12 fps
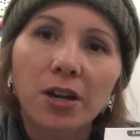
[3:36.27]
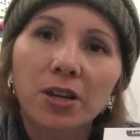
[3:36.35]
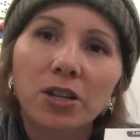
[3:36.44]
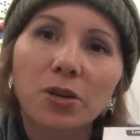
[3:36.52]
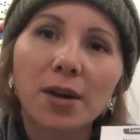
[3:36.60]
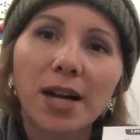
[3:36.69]

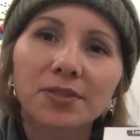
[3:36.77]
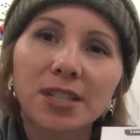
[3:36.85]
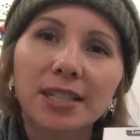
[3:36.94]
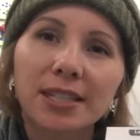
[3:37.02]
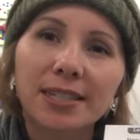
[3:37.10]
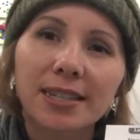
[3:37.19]
You have to
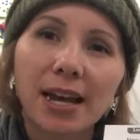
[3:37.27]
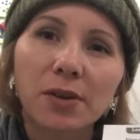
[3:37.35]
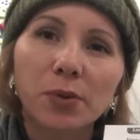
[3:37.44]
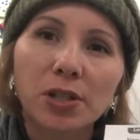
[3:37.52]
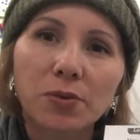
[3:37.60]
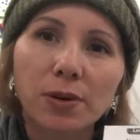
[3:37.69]
decide
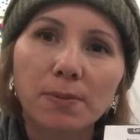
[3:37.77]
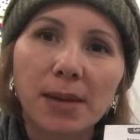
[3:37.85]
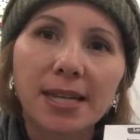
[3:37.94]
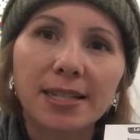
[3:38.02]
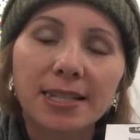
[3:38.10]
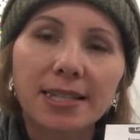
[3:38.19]
which one
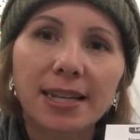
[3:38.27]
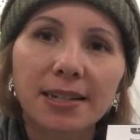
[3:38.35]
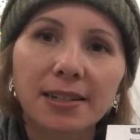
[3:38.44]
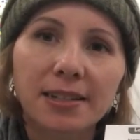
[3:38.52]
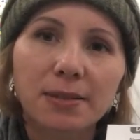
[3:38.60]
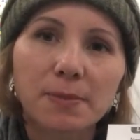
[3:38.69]
makes the
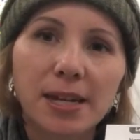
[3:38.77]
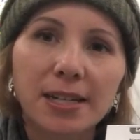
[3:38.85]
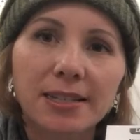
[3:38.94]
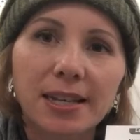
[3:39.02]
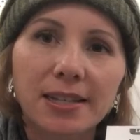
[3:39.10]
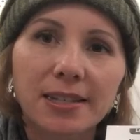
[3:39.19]
sentence make
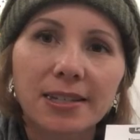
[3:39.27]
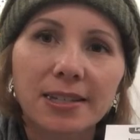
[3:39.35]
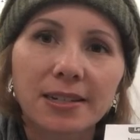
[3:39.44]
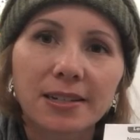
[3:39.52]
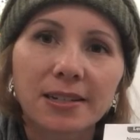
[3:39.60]
sense.